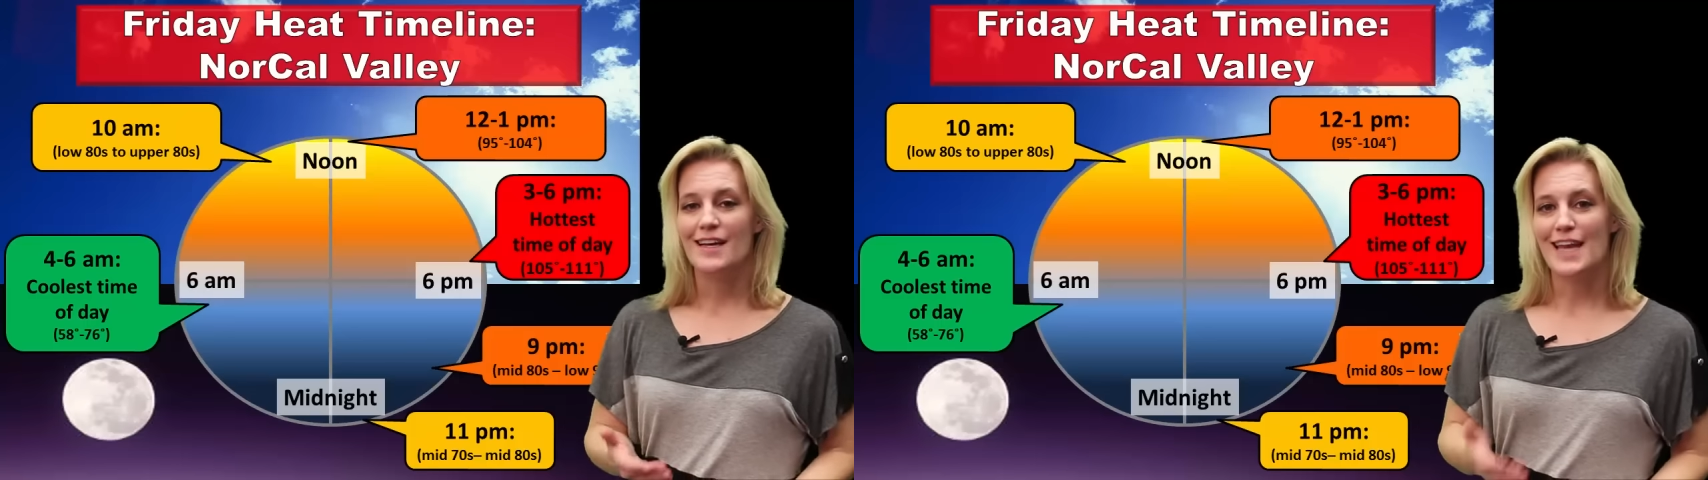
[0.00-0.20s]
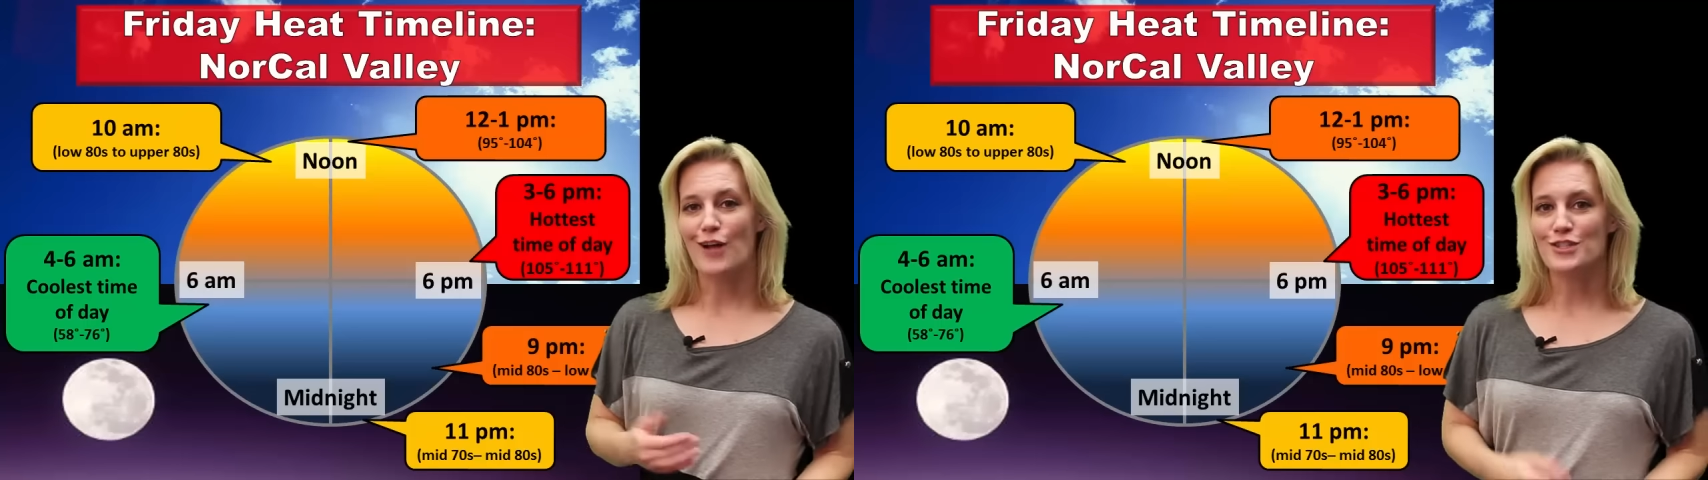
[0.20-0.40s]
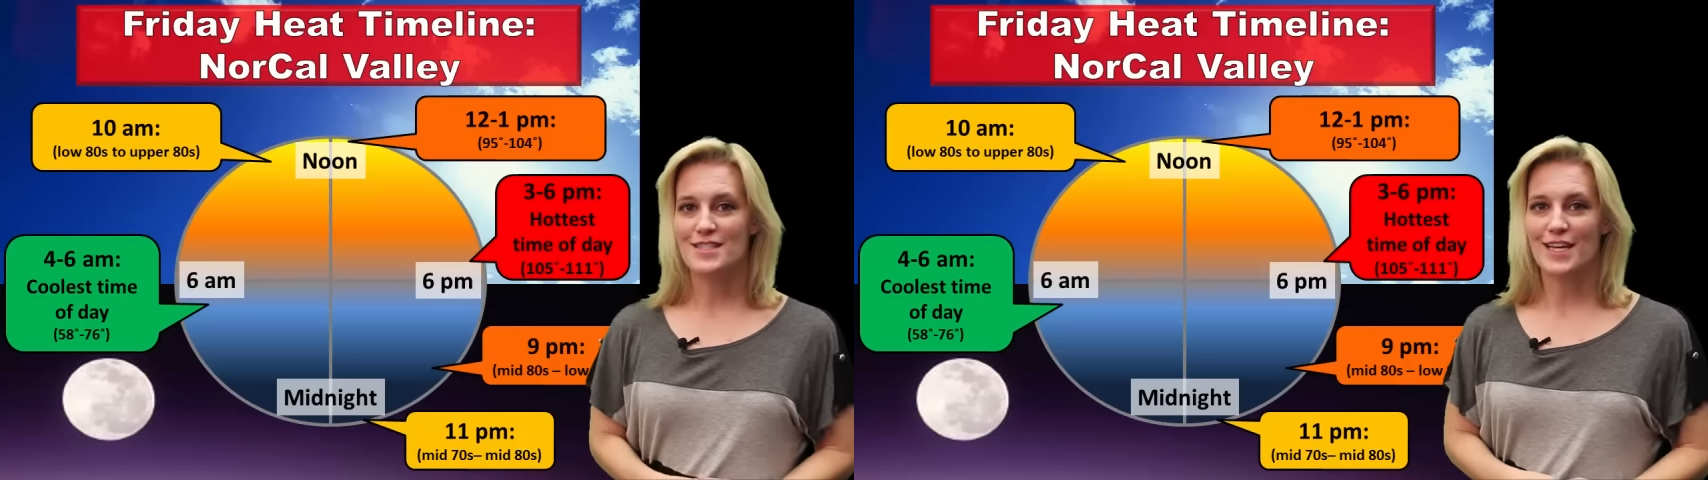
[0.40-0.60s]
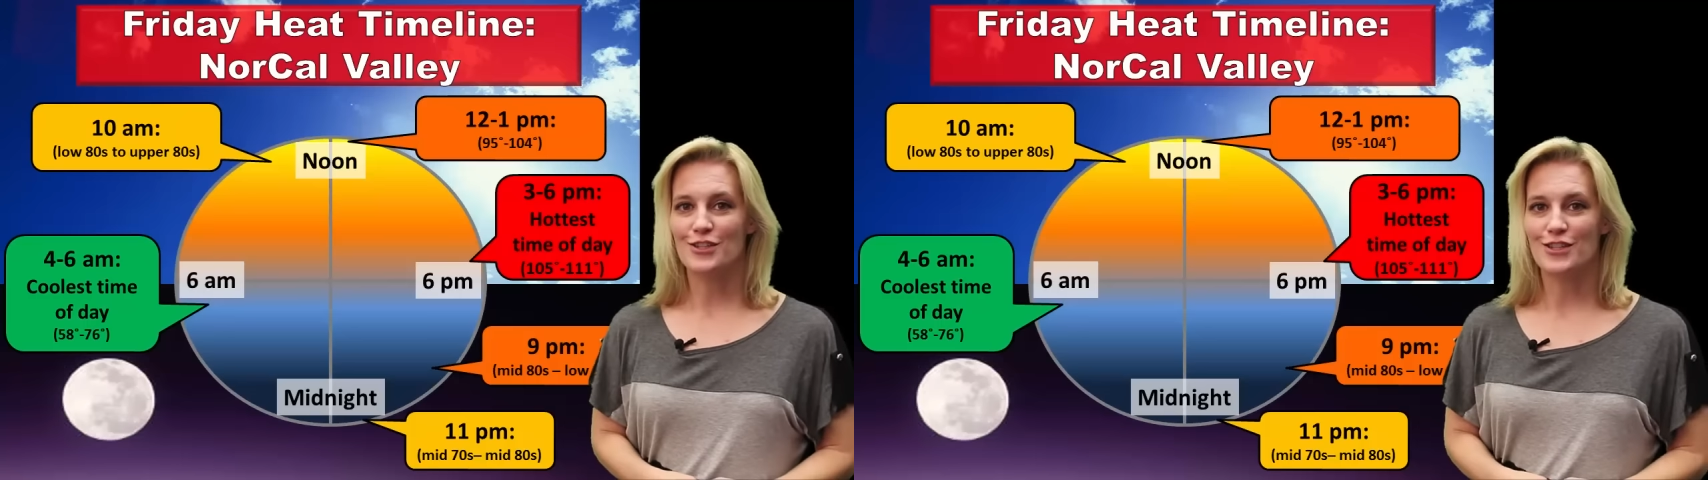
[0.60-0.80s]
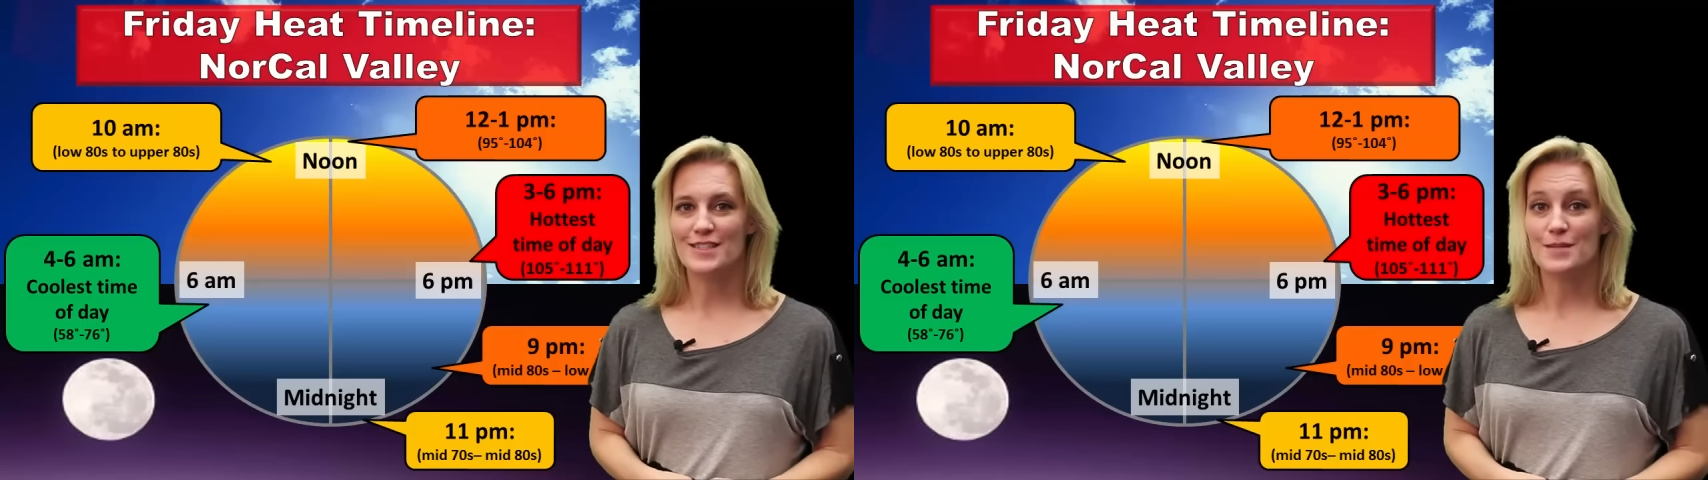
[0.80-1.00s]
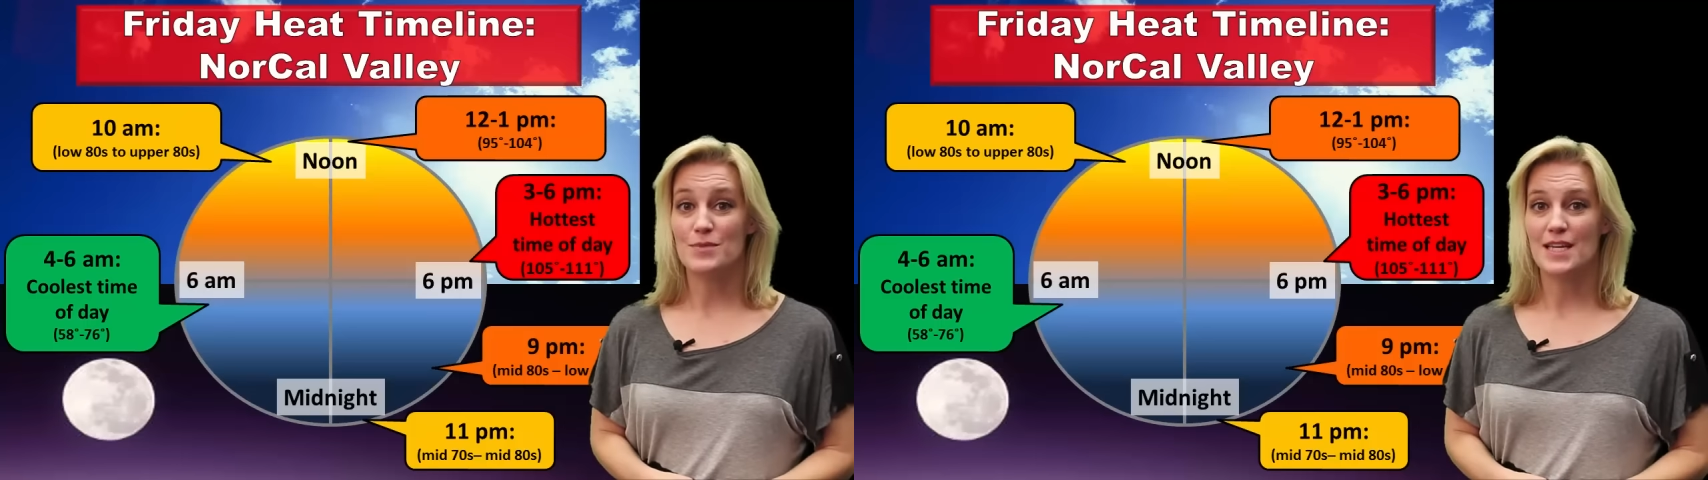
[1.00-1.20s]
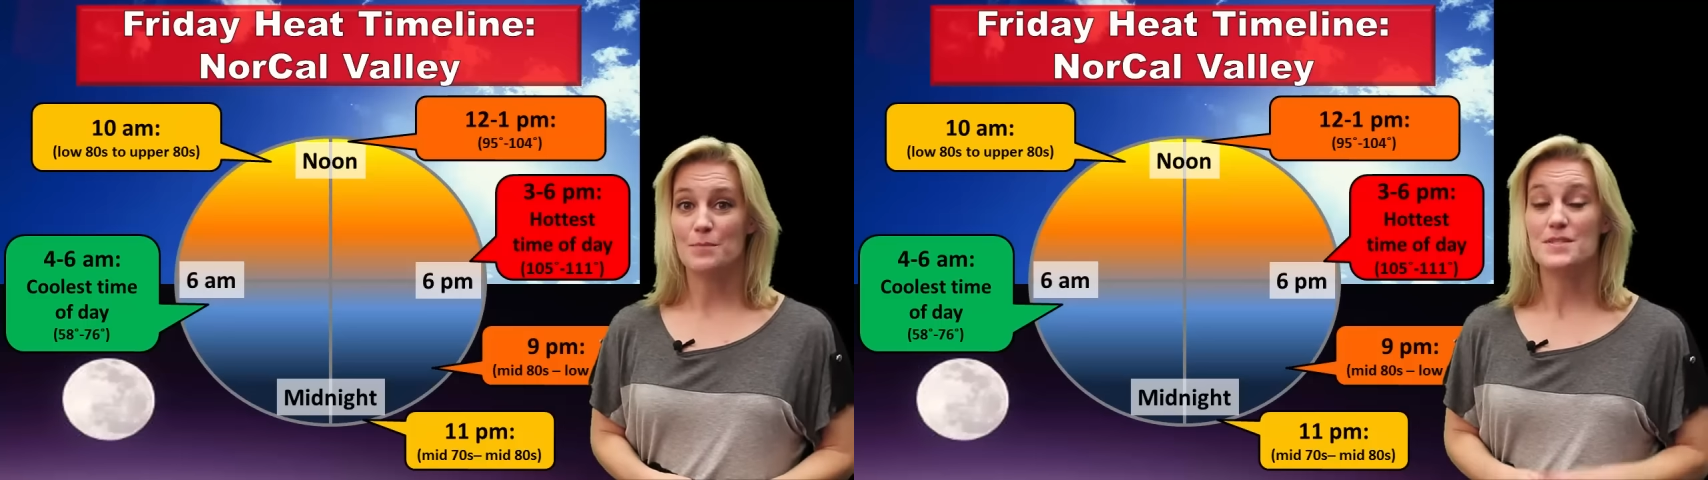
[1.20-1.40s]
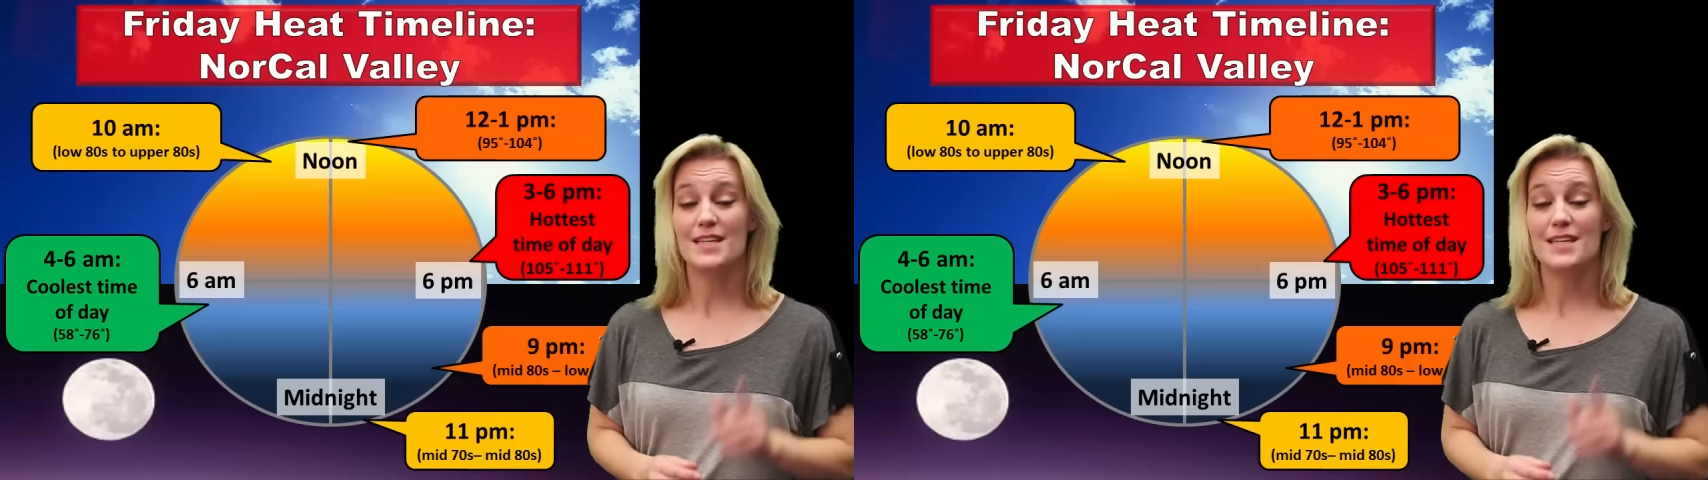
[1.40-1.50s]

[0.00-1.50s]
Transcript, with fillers: Now let's take a look at some tips